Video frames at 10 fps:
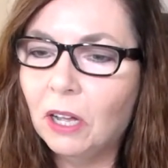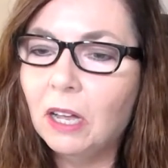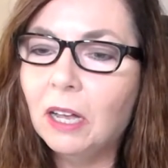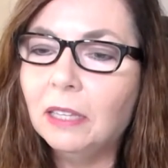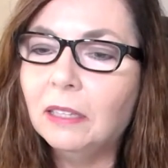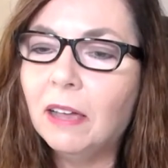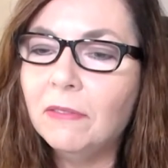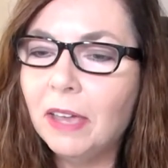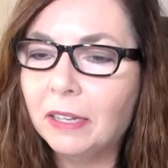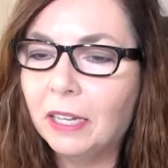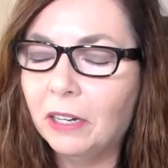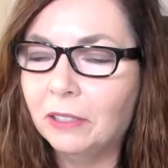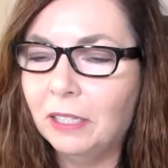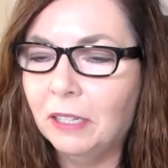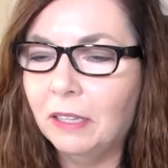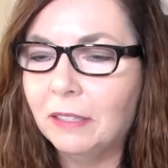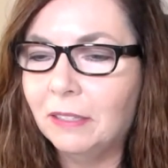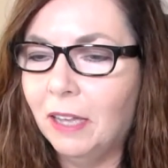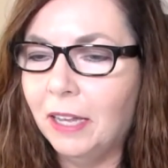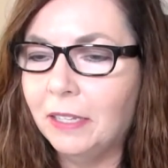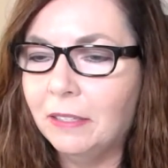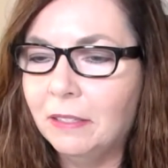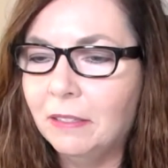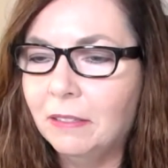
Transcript: Oh, I love that Carolina. That's nice.